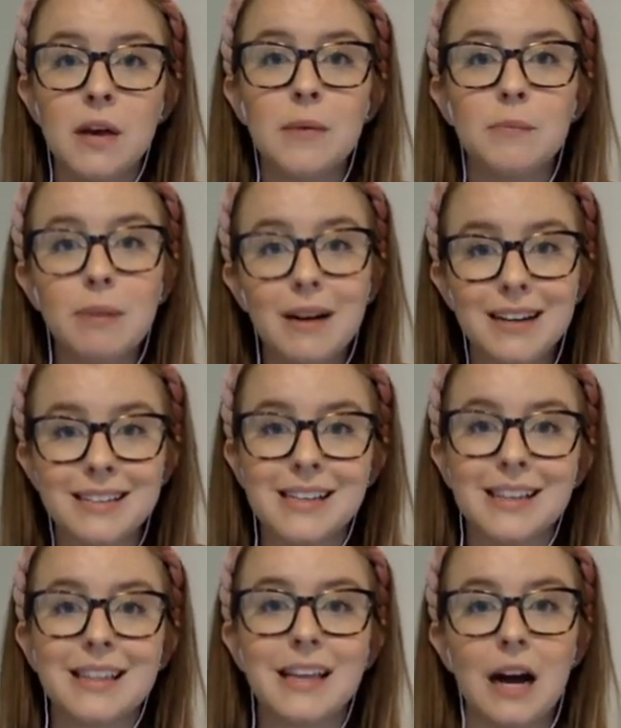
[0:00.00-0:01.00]
but
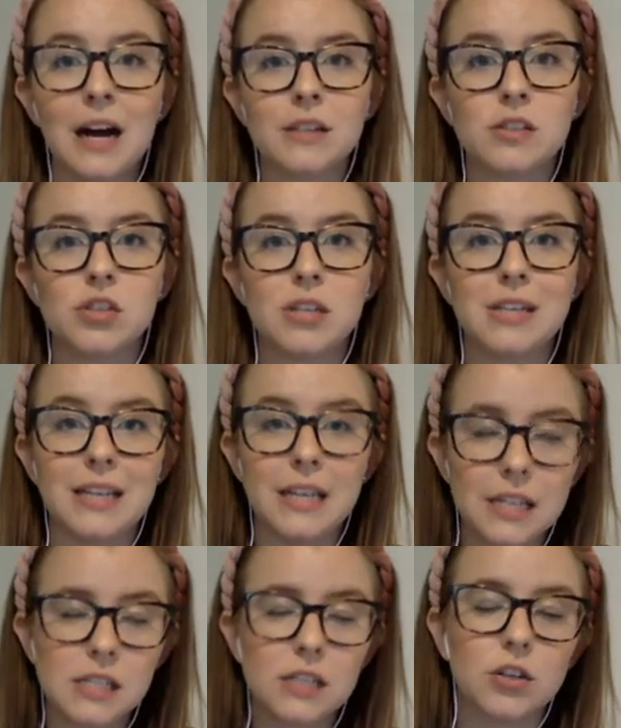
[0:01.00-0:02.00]
the oxygen
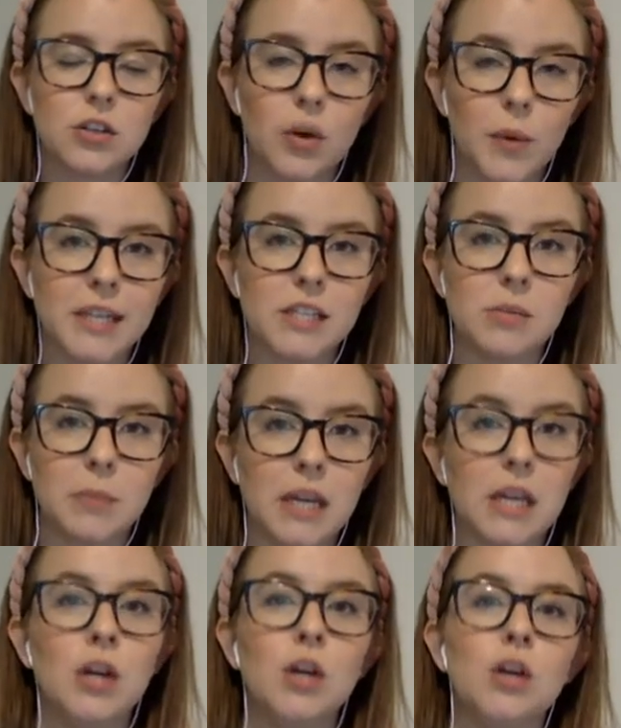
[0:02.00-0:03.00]
isn't going to
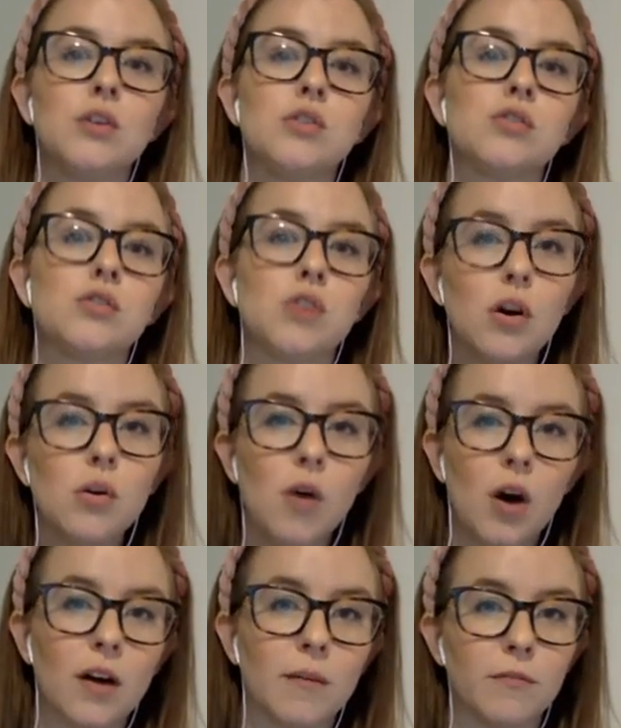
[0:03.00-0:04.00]
be so
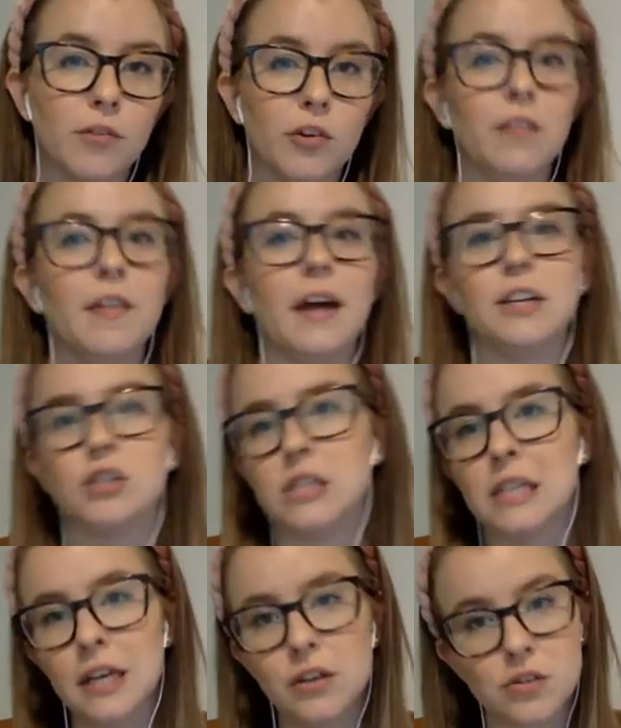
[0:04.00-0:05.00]
harmful that it just
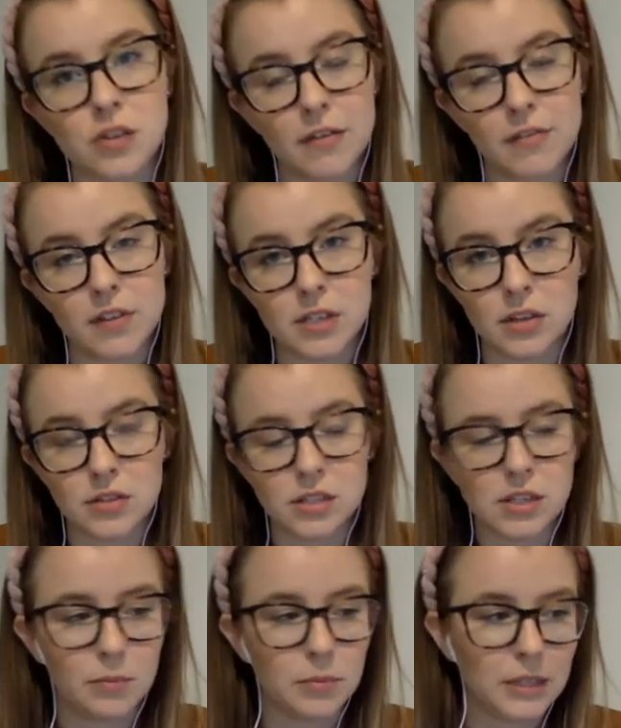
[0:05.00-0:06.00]
kills off the cells
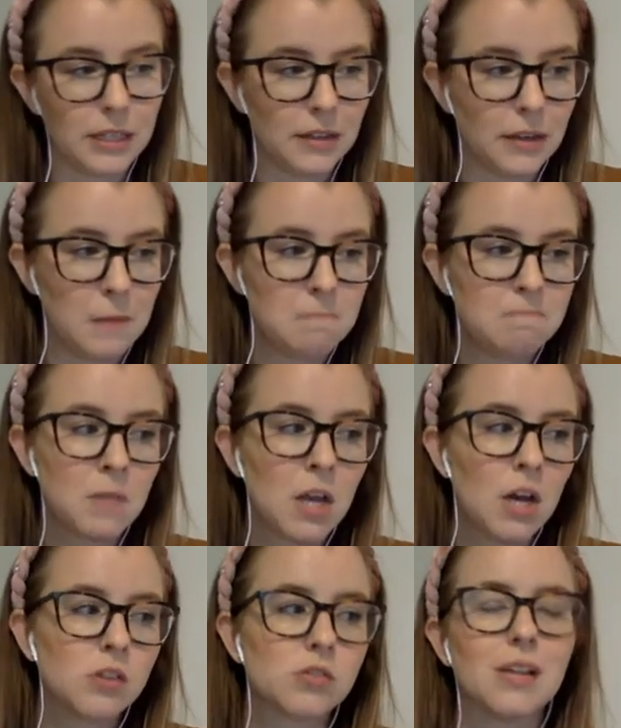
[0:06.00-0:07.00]
completely.
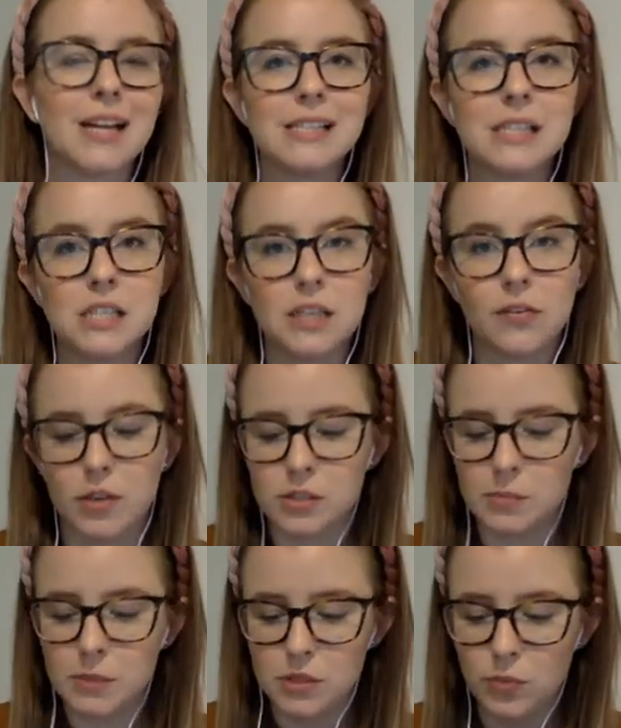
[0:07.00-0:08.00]
So that's the difference
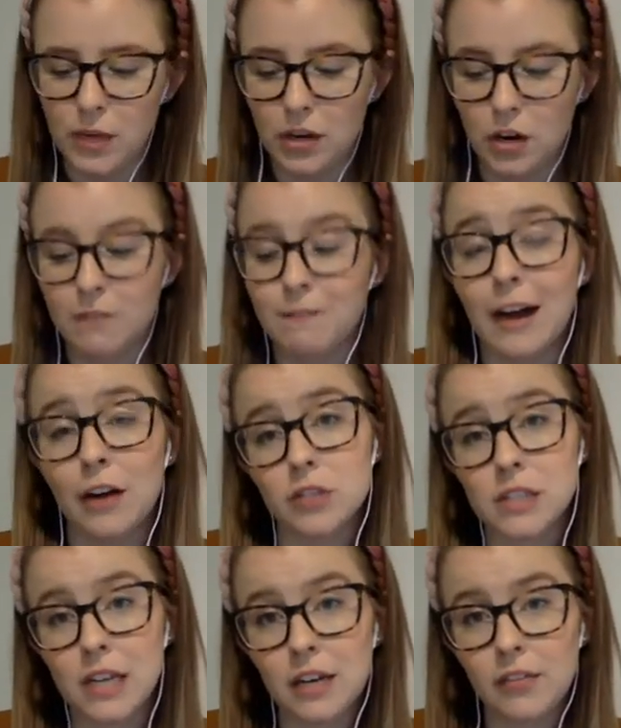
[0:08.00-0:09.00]
between our
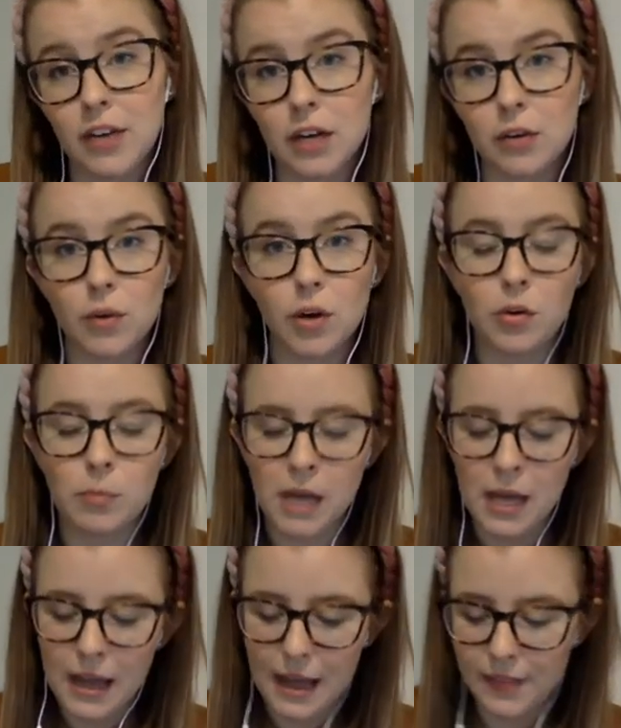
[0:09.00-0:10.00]
facultative anaerobe
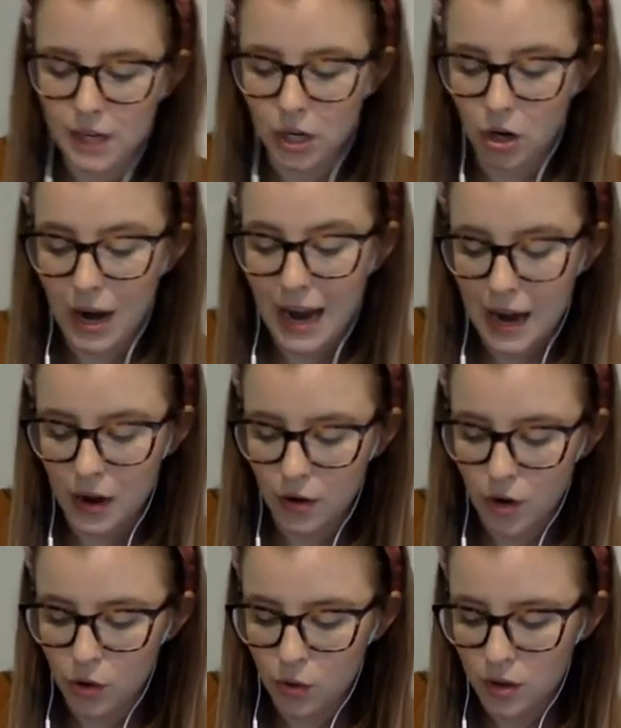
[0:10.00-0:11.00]
and then our
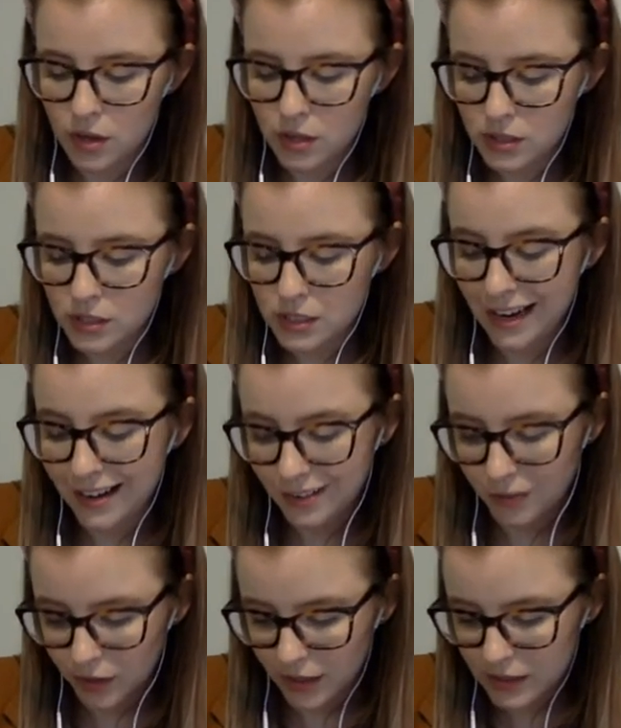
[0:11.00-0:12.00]

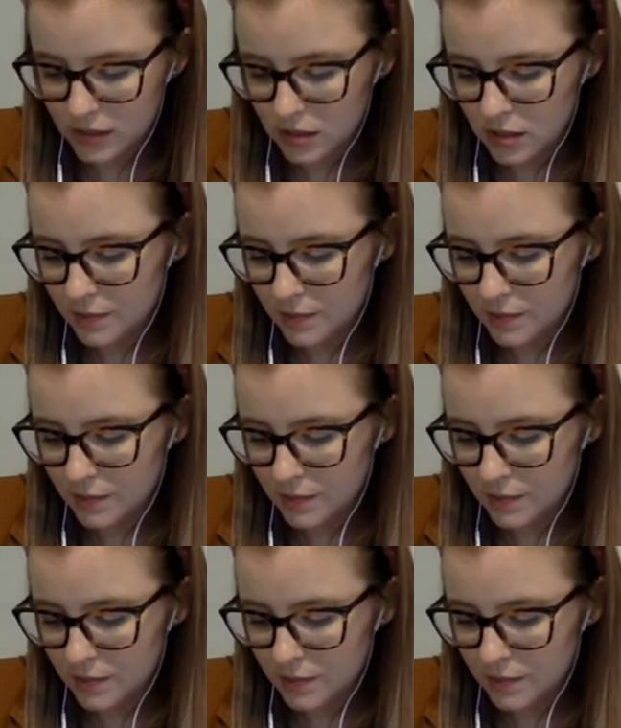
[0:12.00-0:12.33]
aerotolerant